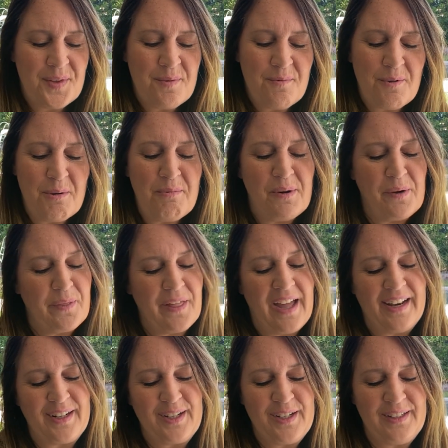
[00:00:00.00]
We both
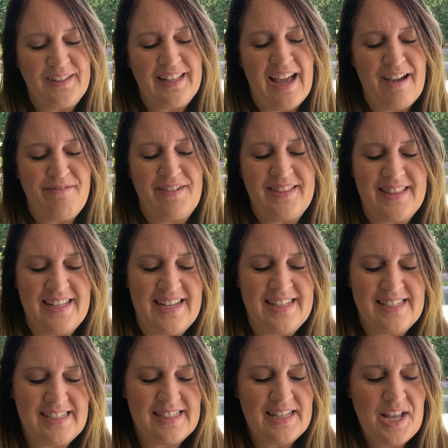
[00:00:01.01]
had a good laugh at
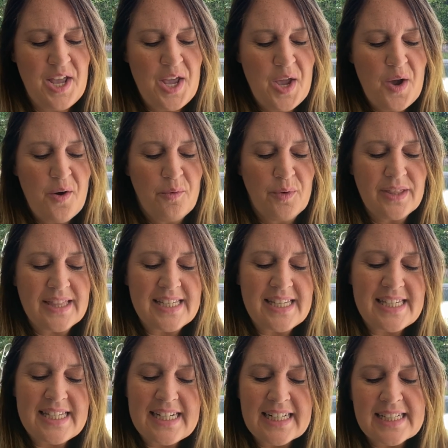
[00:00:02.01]
this. With the
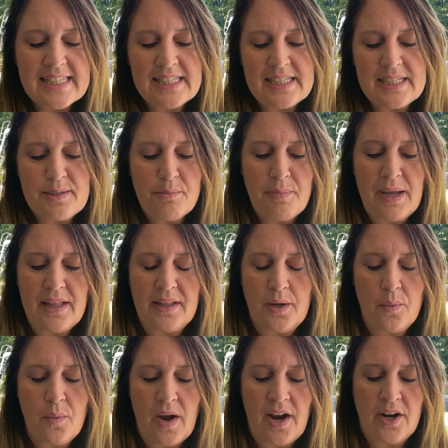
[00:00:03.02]
sticks and some
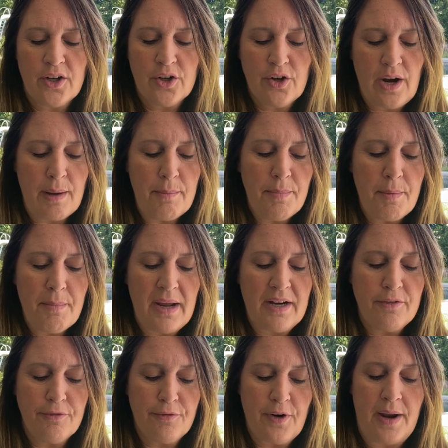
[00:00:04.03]
baling wire, Grandpa made
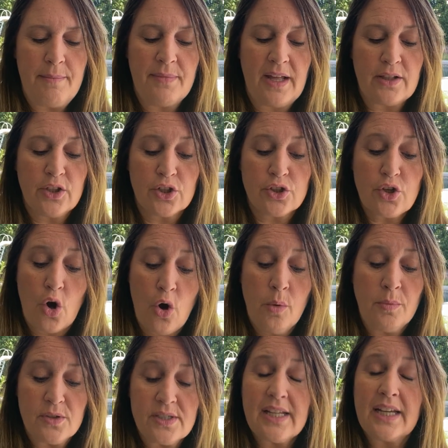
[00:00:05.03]
a frame that looked
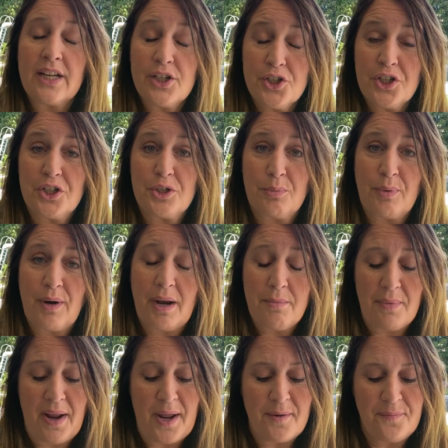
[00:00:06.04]
almost like a gingerbread
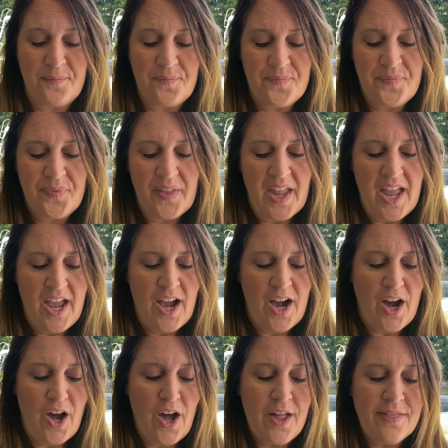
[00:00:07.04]
man.
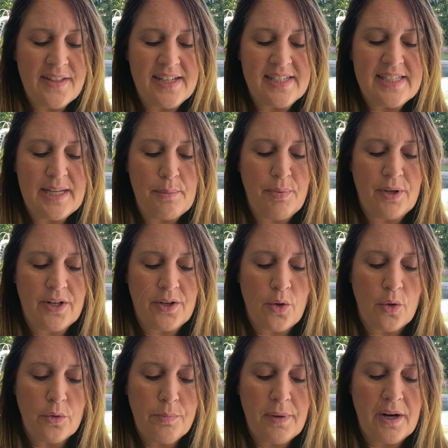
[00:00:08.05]
On this, he put an
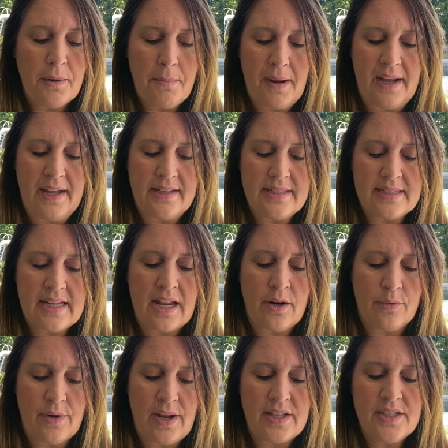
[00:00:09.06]
old pair of pants and
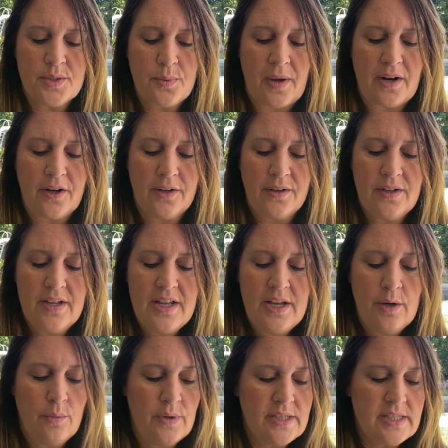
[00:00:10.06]
a red sweater.
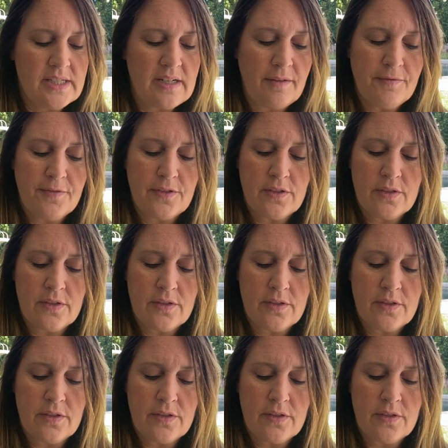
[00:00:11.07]
We stuffed